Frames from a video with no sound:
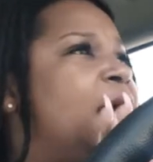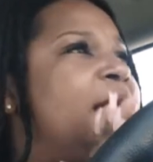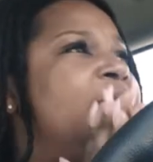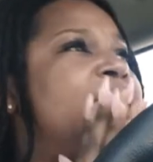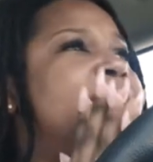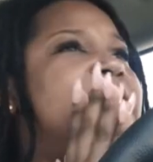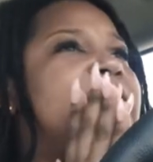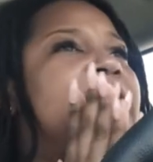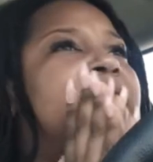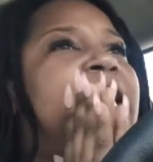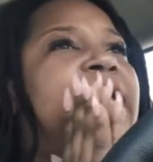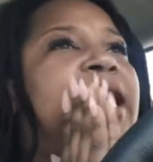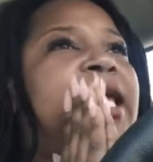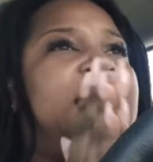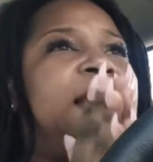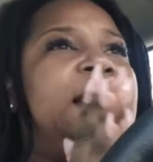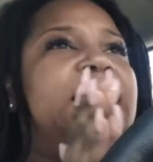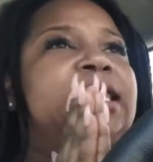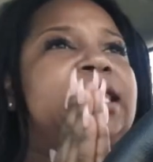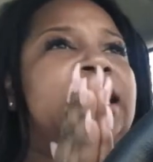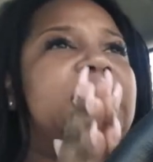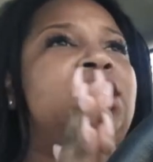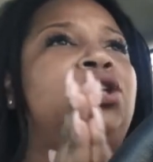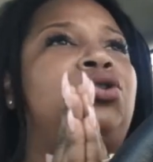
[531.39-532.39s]
He said,
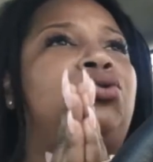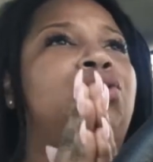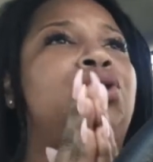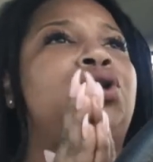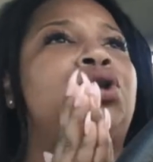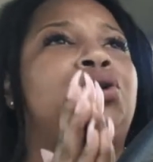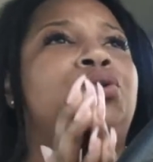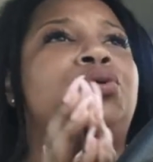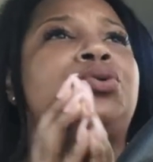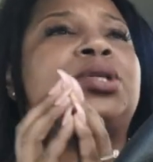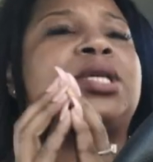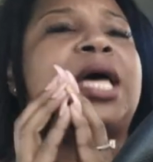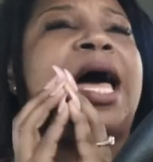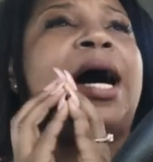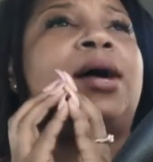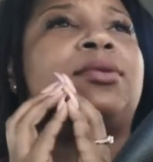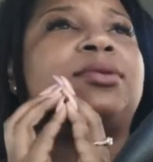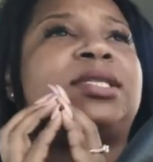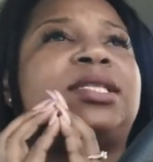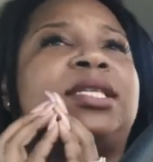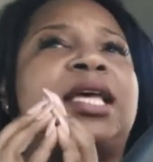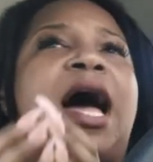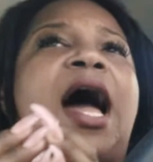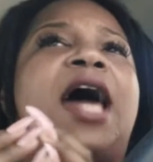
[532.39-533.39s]
anything you use
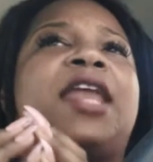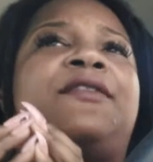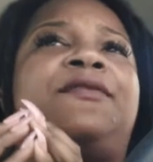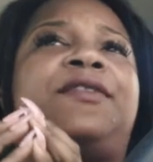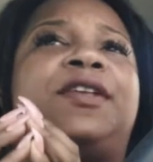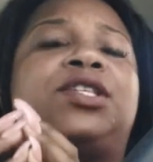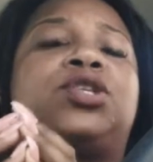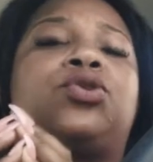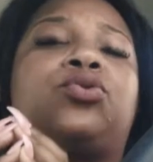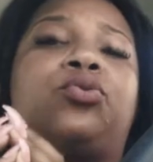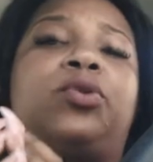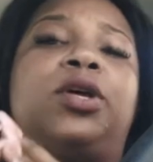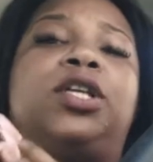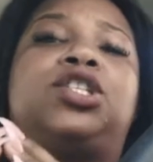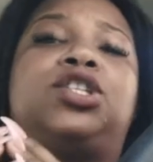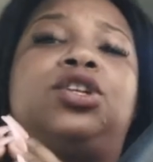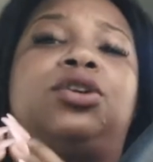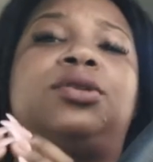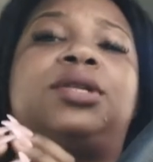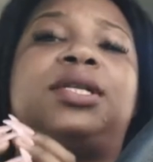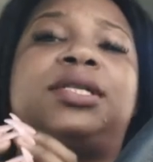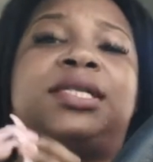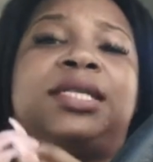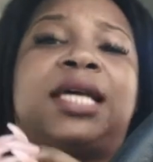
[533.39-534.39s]
outside of its
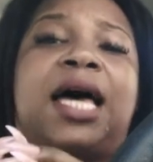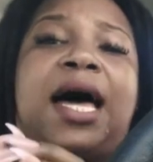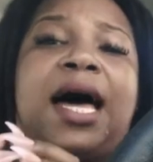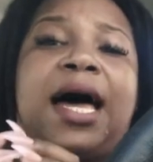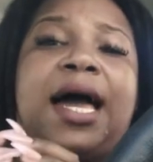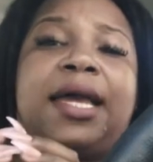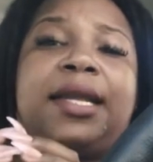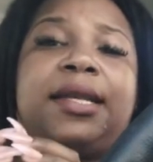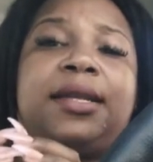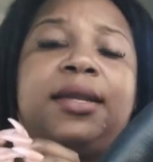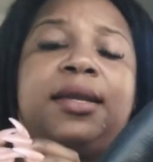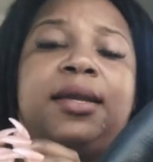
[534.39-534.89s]
original design,